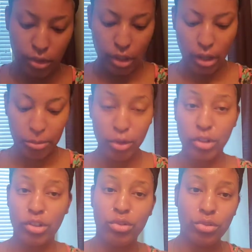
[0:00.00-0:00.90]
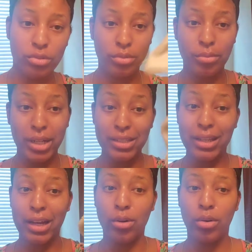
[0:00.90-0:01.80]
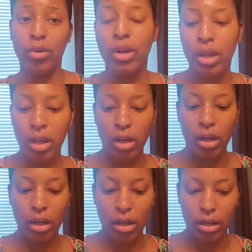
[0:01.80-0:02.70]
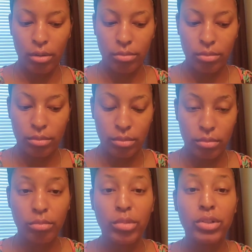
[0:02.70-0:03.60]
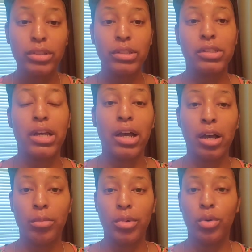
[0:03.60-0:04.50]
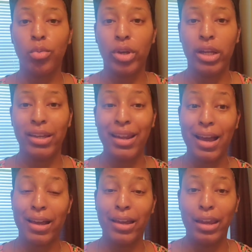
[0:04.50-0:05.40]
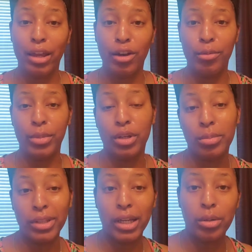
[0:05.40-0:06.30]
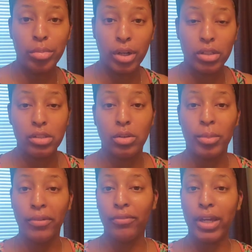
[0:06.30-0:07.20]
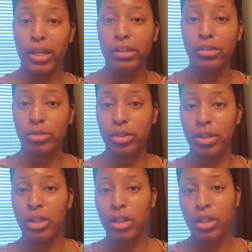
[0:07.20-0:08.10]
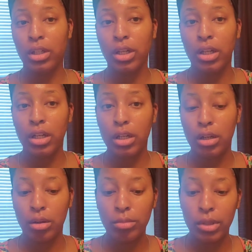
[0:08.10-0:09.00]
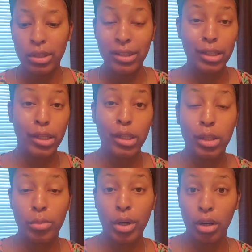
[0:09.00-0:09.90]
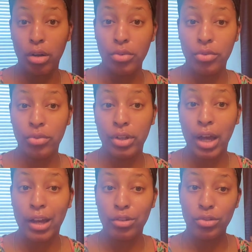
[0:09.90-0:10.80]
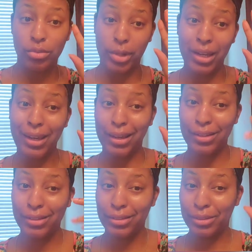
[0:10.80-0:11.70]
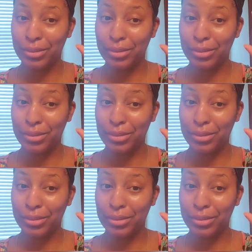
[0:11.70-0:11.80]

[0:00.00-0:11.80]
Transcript: I'm going to use my towel. Most of the time when I am applying products on my face or getting them off, I use my hands.